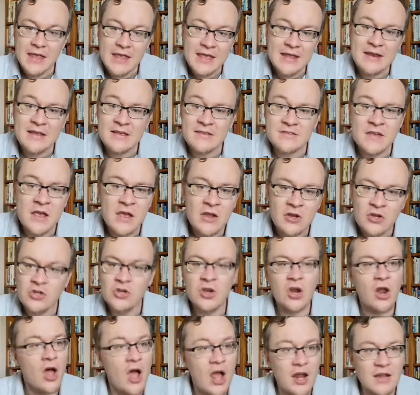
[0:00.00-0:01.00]
It is
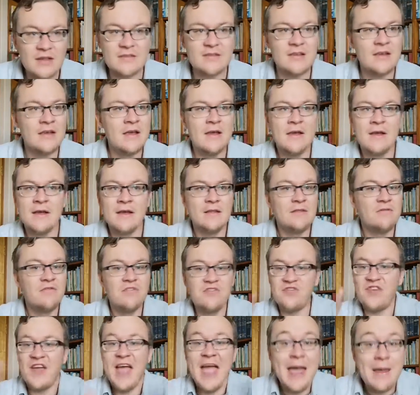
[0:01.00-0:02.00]
not
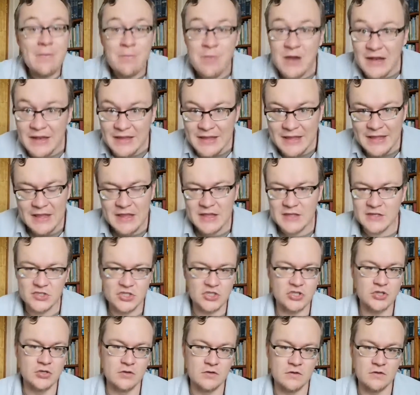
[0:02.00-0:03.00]
family
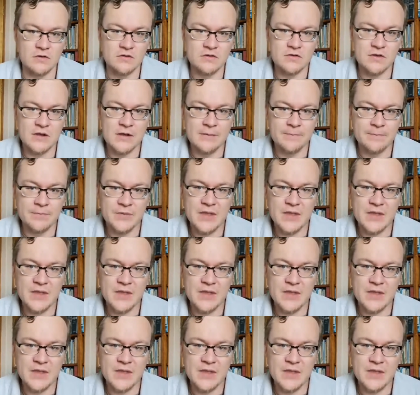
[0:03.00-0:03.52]
issues.